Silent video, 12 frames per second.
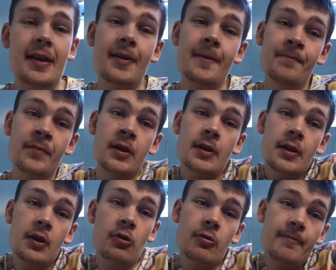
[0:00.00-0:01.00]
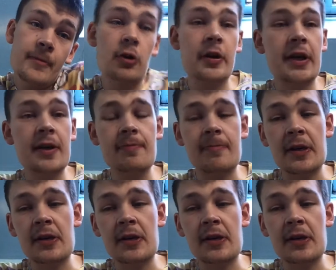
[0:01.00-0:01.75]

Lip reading: And Aurier,